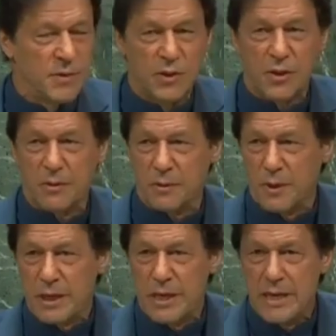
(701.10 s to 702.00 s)
So,
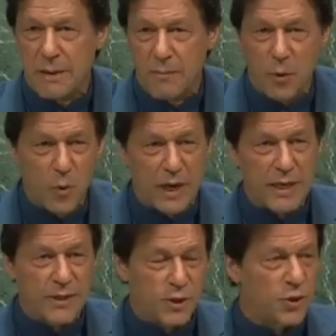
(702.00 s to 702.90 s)
number
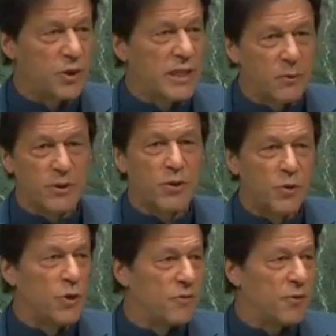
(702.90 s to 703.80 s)
one, it showed there was a
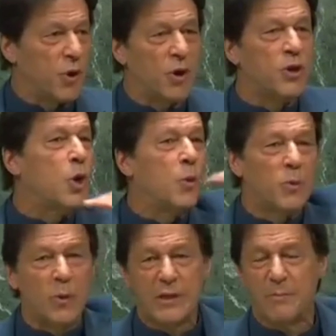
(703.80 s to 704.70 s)
rule of law, no
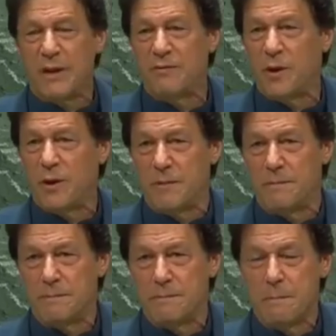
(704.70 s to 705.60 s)
one was above law.
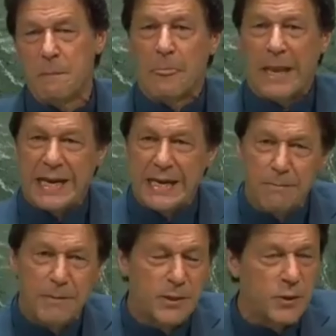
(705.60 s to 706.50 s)
And
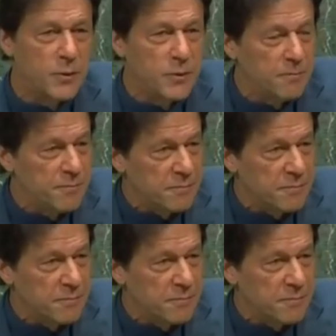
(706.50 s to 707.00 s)
number two,